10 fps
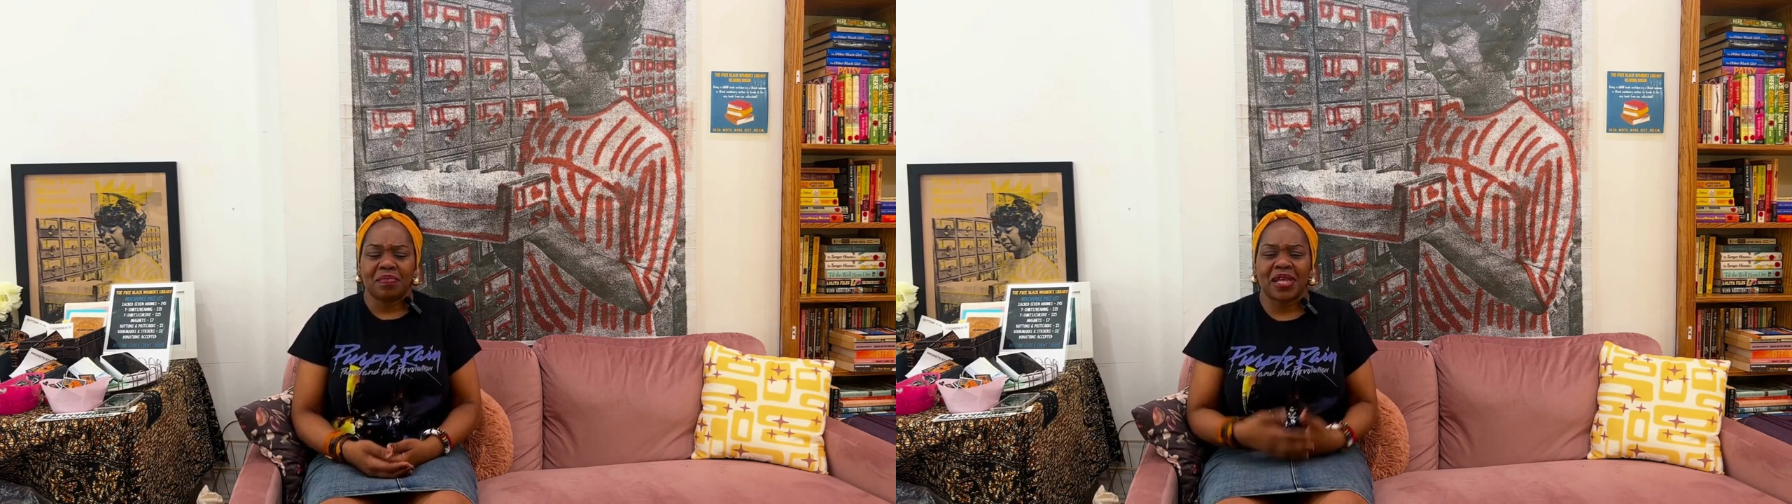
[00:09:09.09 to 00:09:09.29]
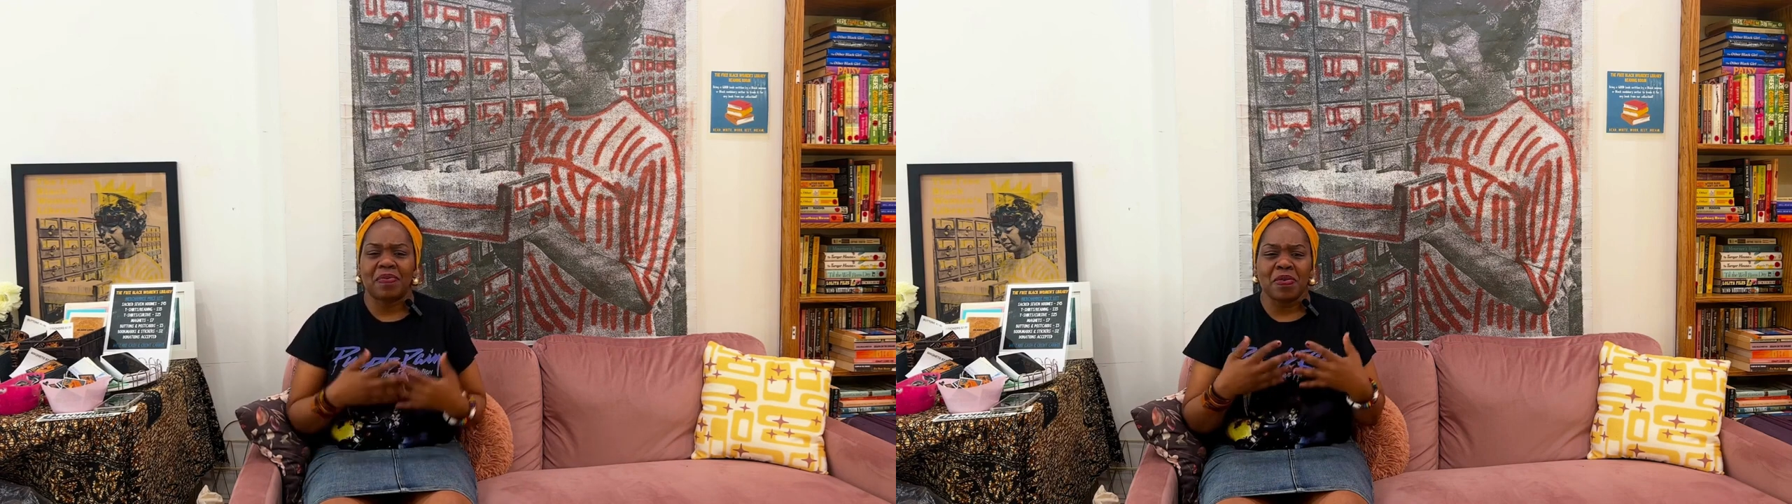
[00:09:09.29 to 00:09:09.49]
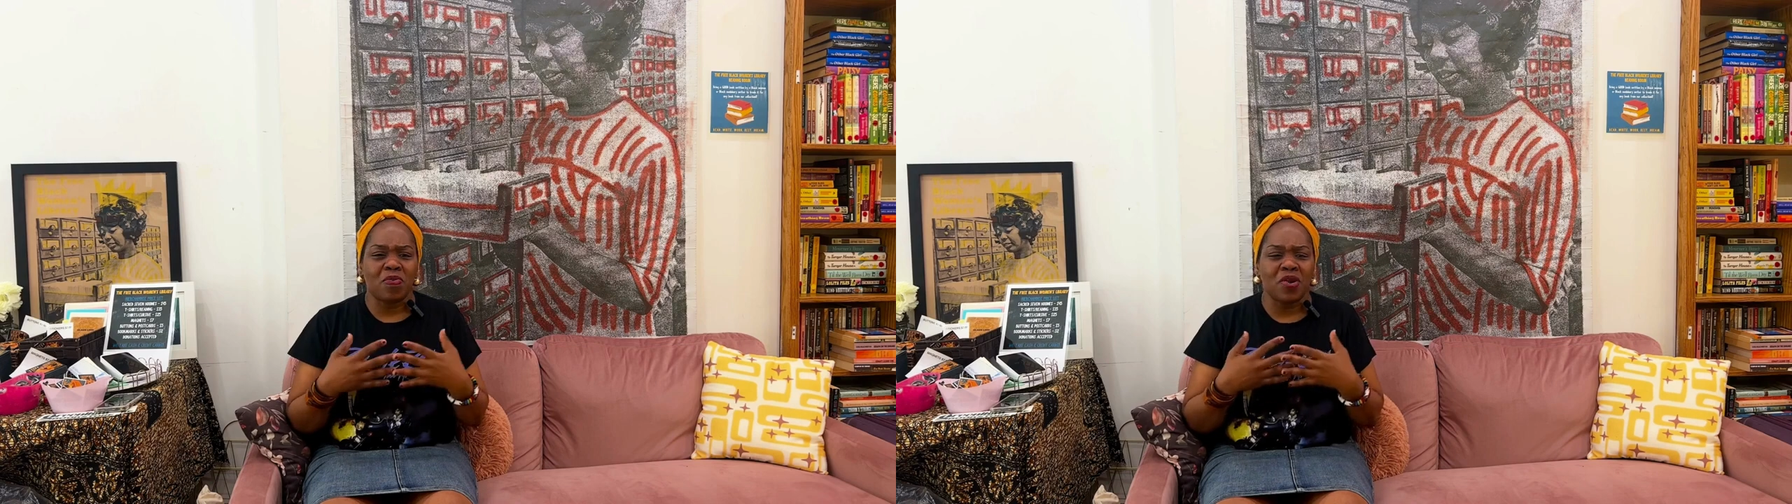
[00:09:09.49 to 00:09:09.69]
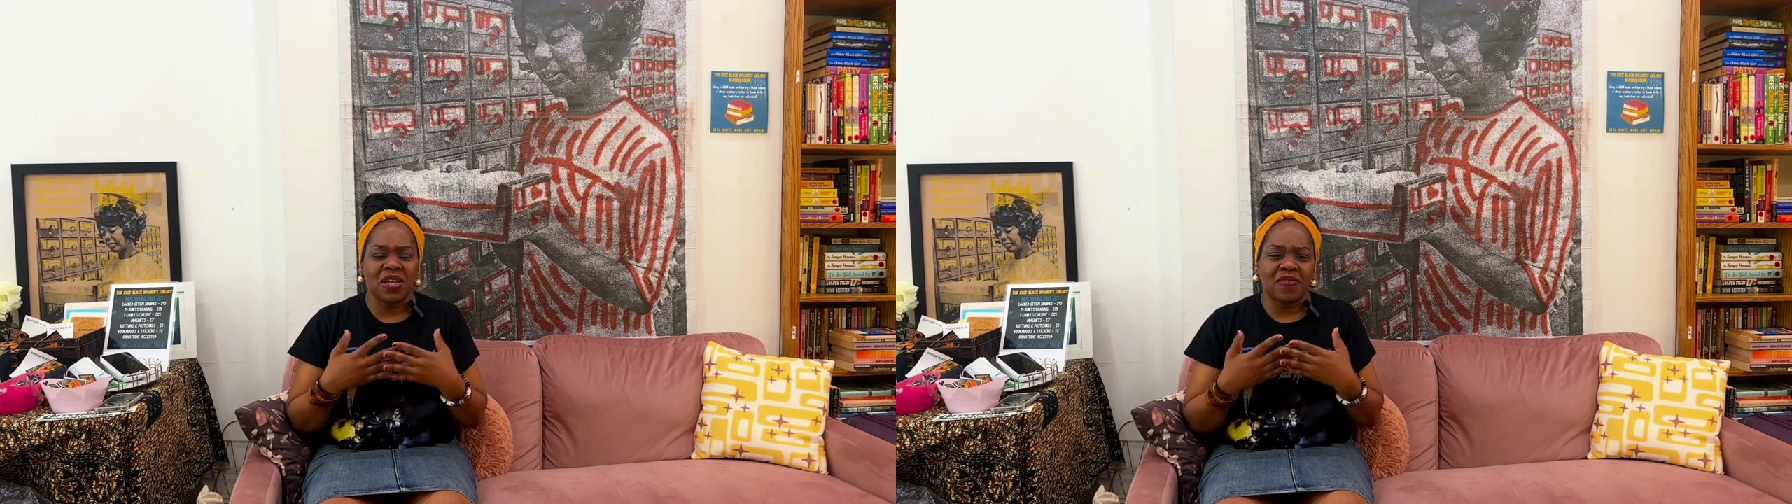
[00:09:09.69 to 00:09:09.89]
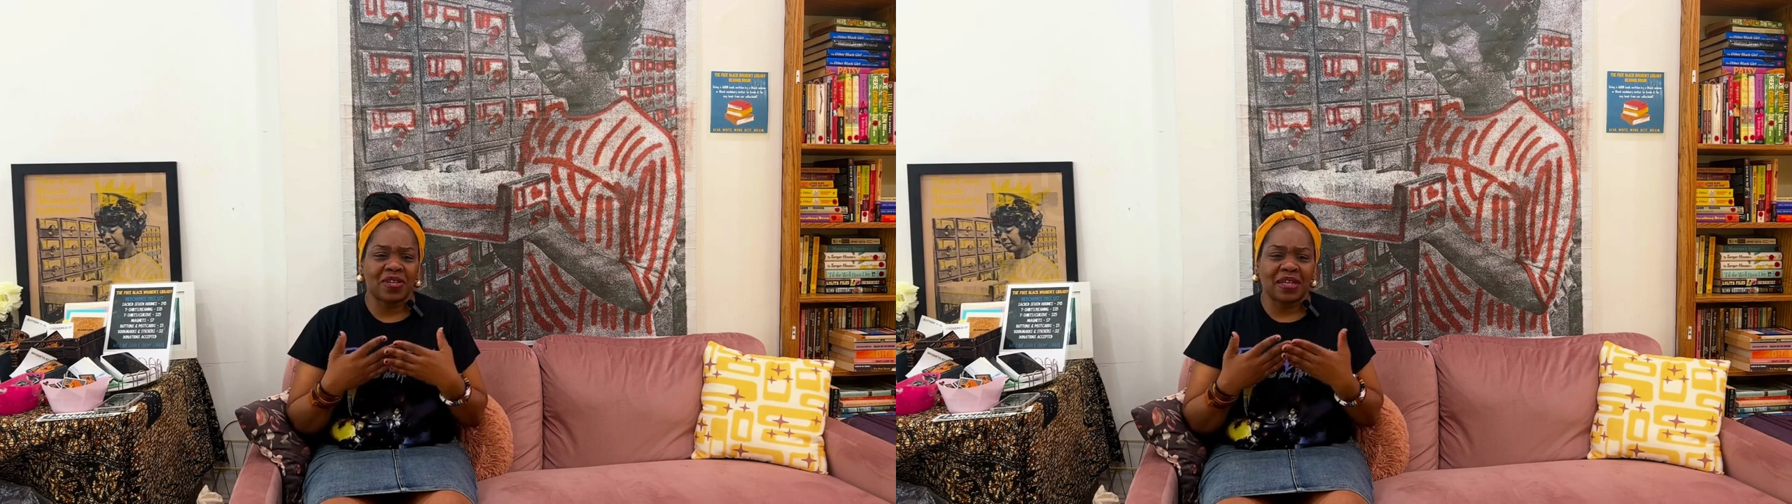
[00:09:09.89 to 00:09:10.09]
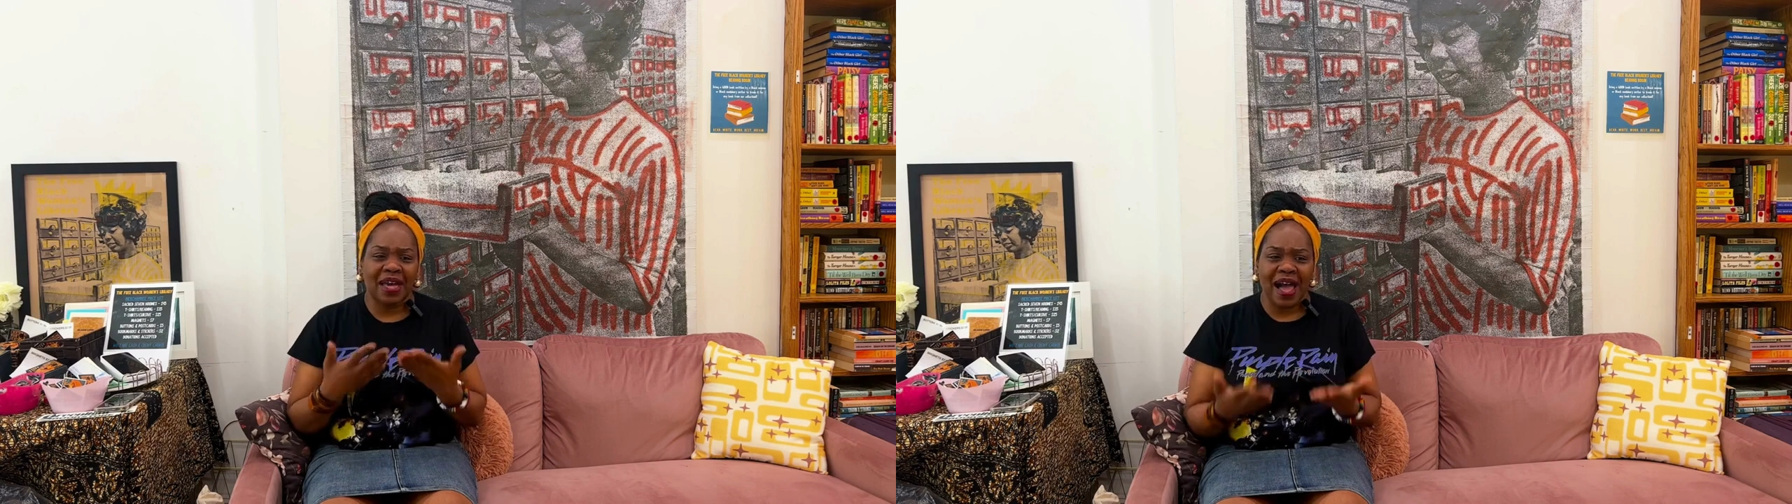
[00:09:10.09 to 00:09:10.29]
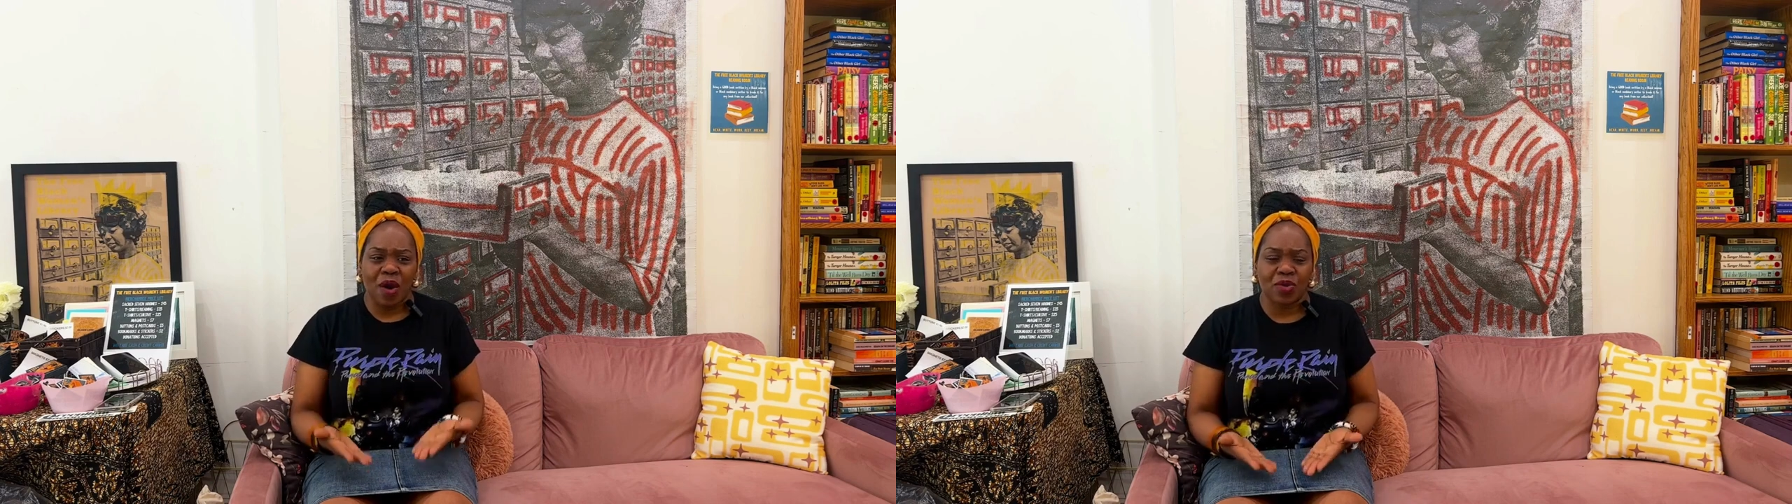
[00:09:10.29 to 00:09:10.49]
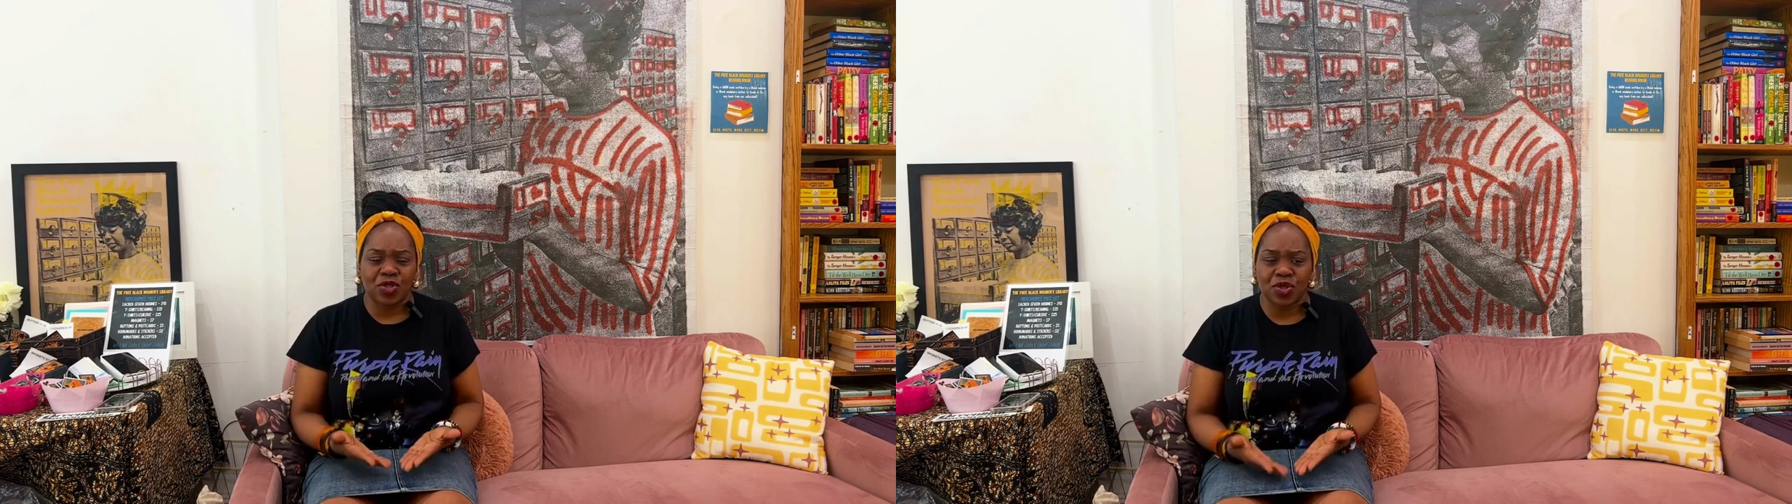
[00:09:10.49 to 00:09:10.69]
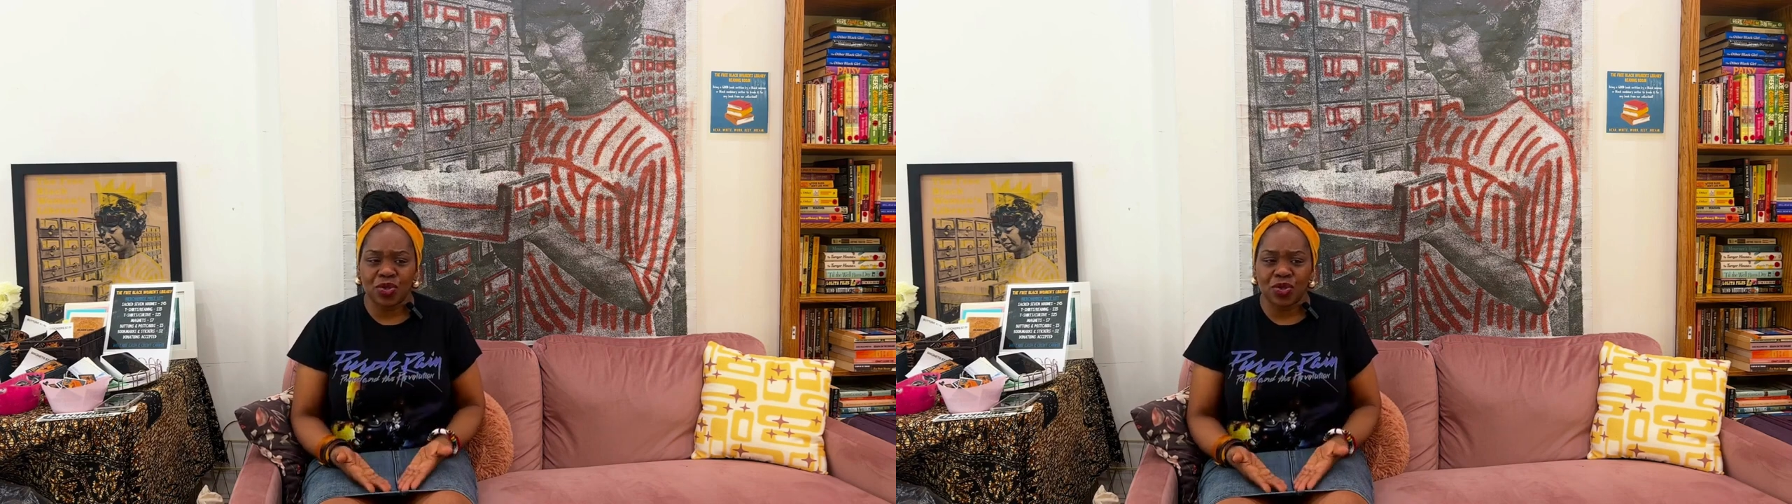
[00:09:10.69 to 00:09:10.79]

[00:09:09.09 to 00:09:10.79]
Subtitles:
Black people weren't even allowed